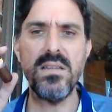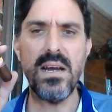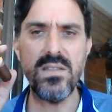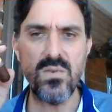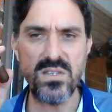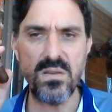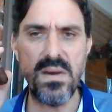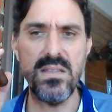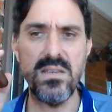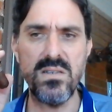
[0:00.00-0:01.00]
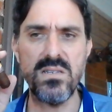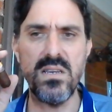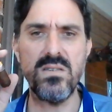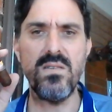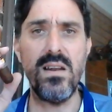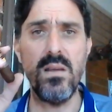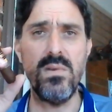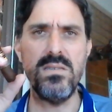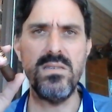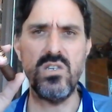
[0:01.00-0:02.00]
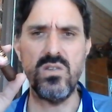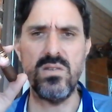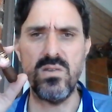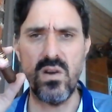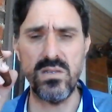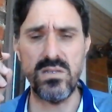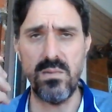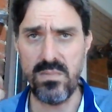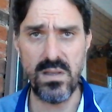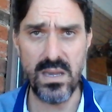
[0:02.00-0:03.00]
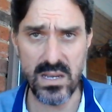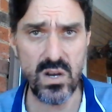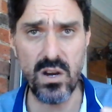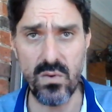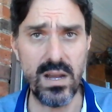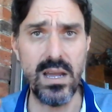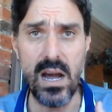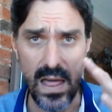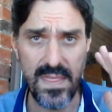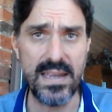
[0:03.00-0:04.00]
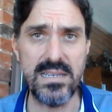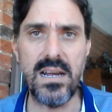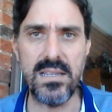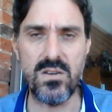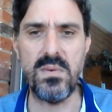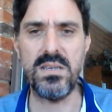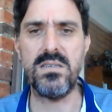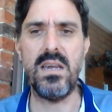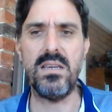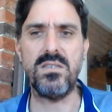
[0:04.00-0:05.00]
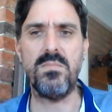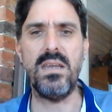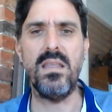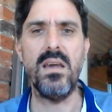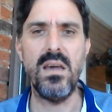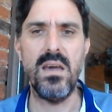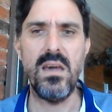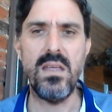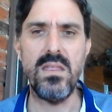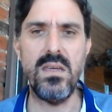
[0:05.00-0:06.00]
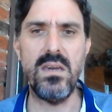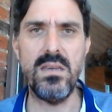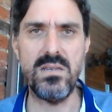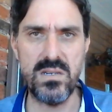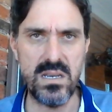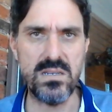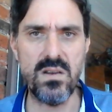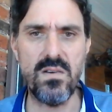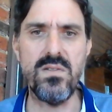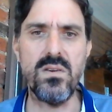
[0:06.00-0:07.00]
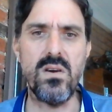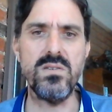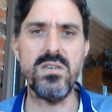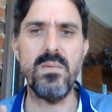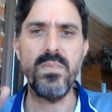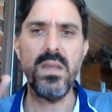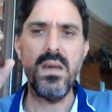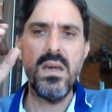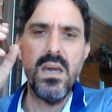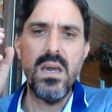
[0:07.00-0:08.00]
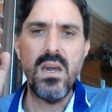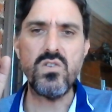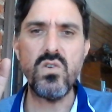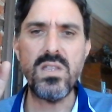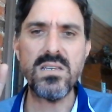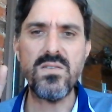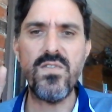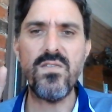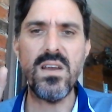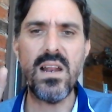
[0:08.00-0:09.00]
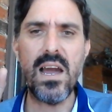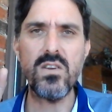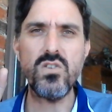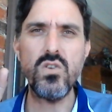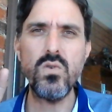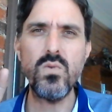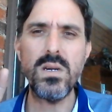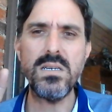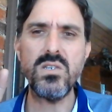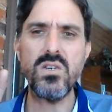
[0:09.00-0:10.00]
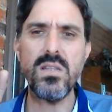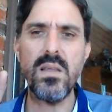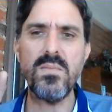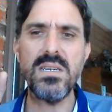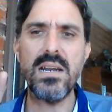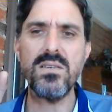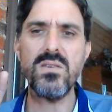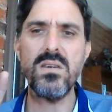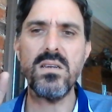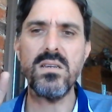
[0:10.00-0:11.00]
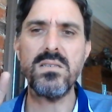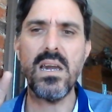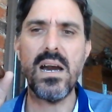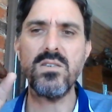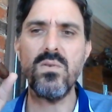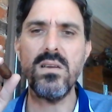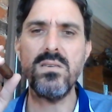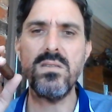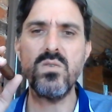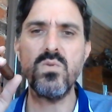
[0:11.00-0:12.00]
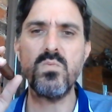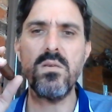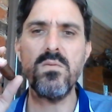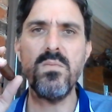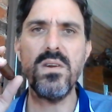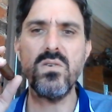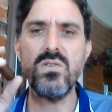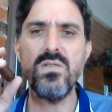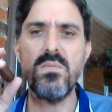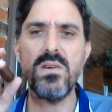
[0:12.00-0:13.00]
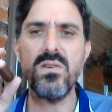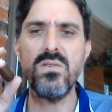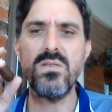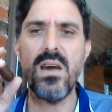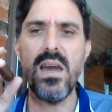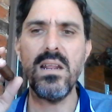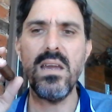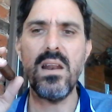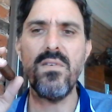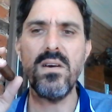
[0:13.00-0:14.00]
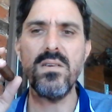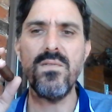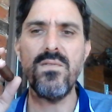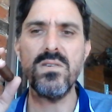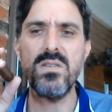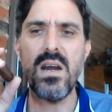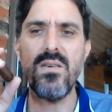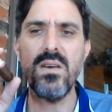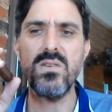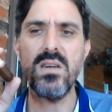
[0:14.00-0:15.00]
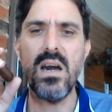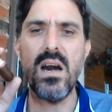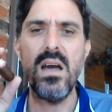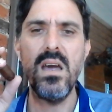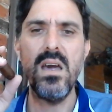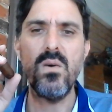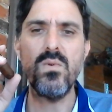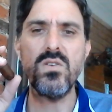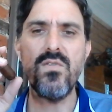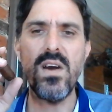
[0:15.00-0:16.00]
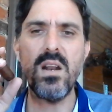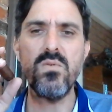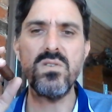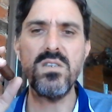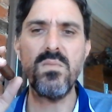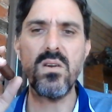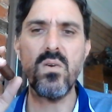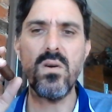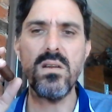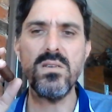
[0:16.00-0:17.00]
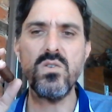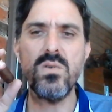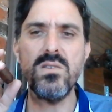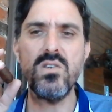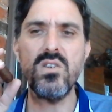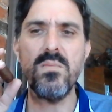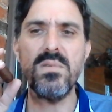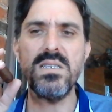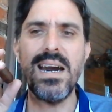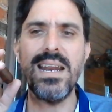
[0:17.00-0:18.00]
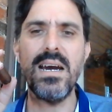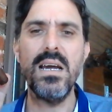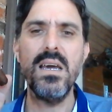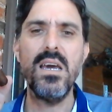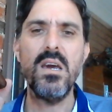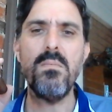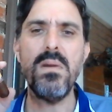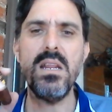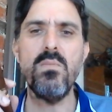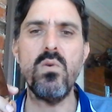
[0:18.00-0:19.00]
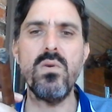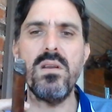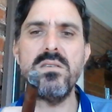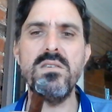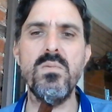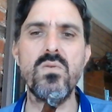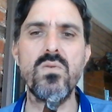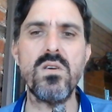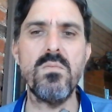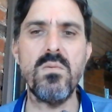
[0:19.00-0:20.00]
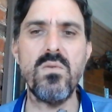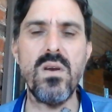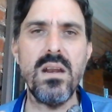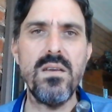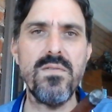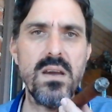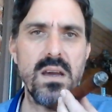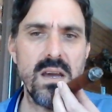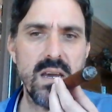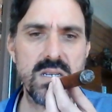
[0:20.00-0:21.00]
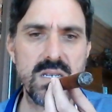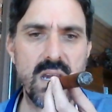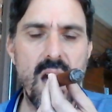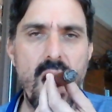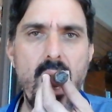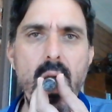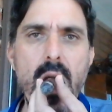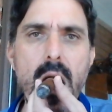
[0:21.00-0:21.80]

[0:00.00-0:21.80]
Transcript: underestimated the success of the limited edition concept. Yes, I agree. They did underestimate the success of the concept. In 2015, only 2 Edition Limitada cigars were released. This was probably because of the Monte Cristo 80 and Versario cigar, which is available in similar quantities to an Edition Limitada, many more than a typical commemorative cigar.